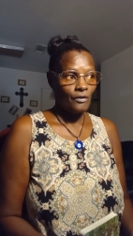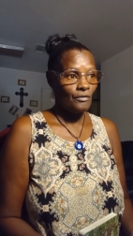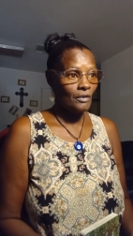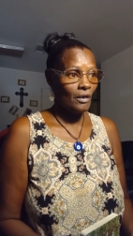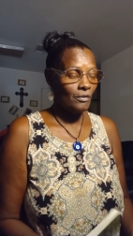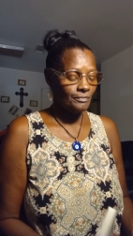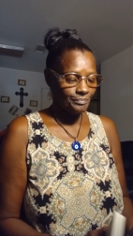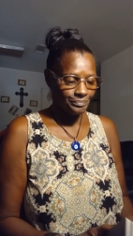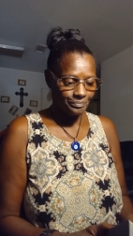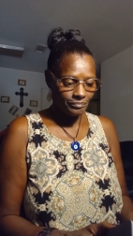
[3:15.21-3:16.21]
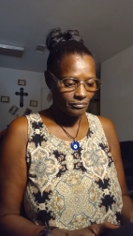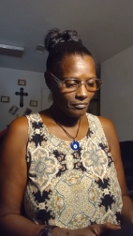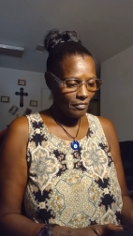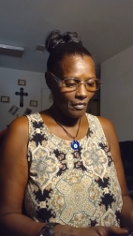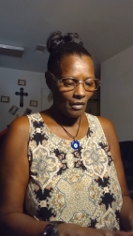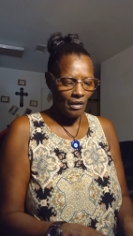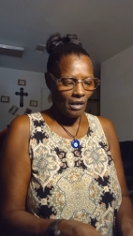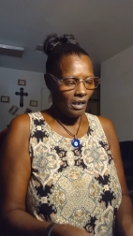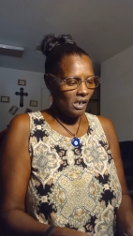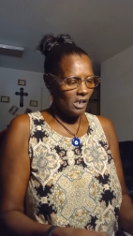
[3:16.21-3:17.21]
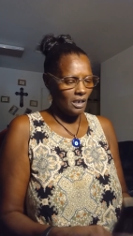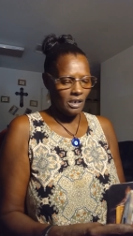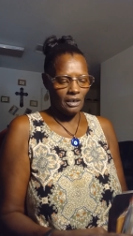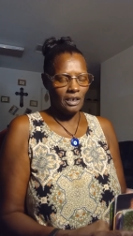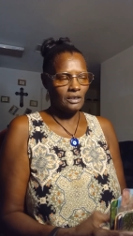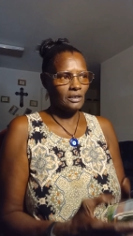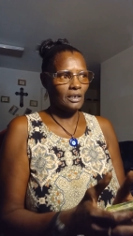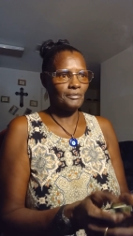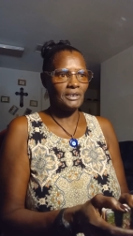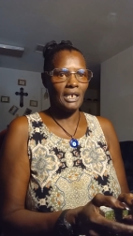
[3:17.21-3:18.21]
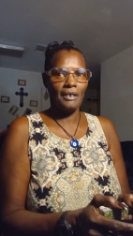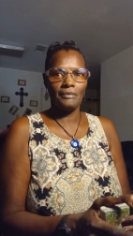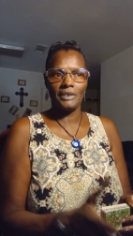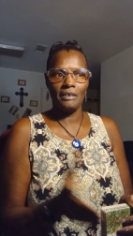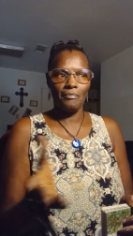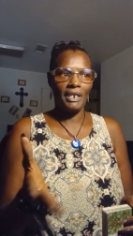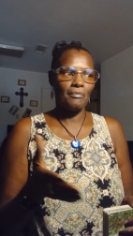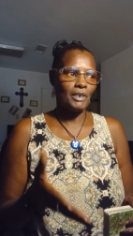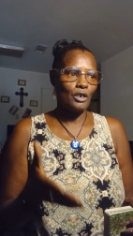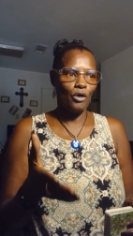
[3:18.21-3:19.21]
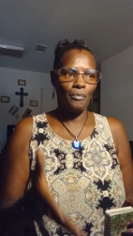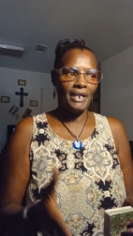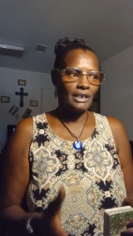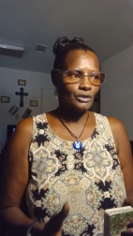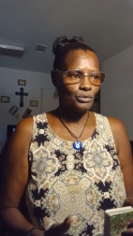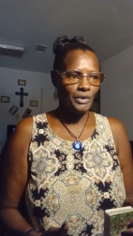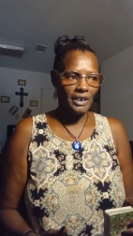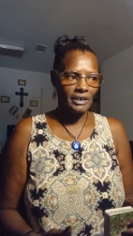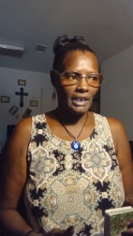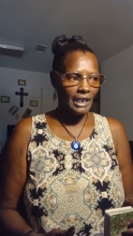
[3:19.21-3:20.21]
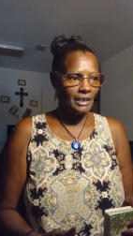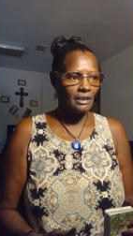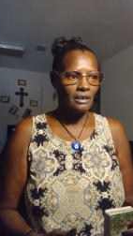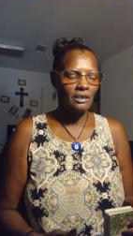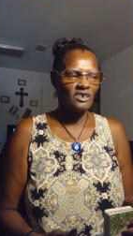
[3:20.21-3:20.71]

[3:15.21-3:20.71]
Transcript: you know. And, and, and sometimes it made me go back to where like